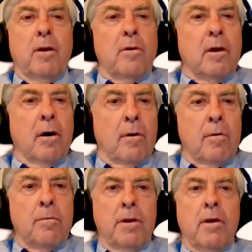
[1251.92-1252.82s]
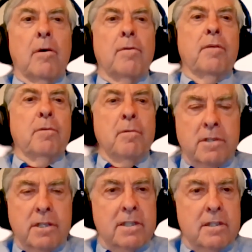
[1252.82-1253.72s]
we don't know we know the
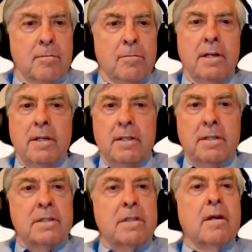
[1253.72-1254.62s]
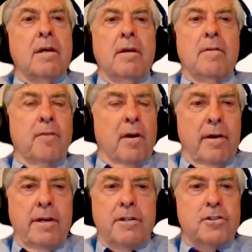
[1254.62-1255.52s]
immune system is
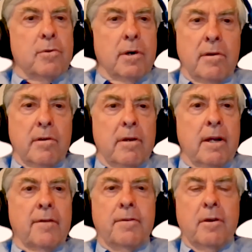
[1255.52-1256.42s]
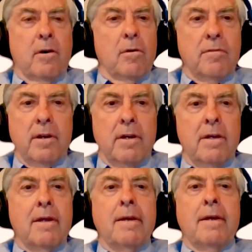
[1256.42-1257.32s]
very disordered after
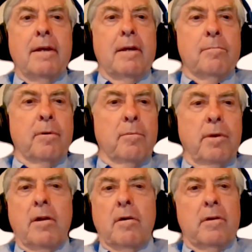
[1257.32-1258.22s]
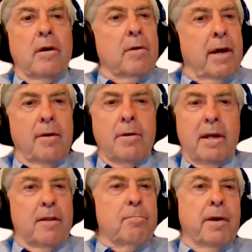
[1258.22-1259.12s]
covid but we don't know how
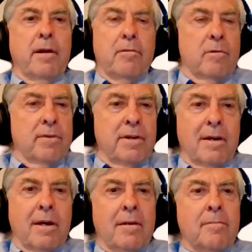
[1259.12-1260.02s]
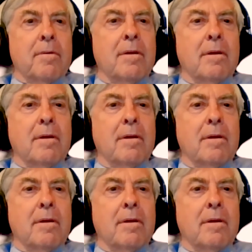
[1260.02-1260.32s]
it gets better over time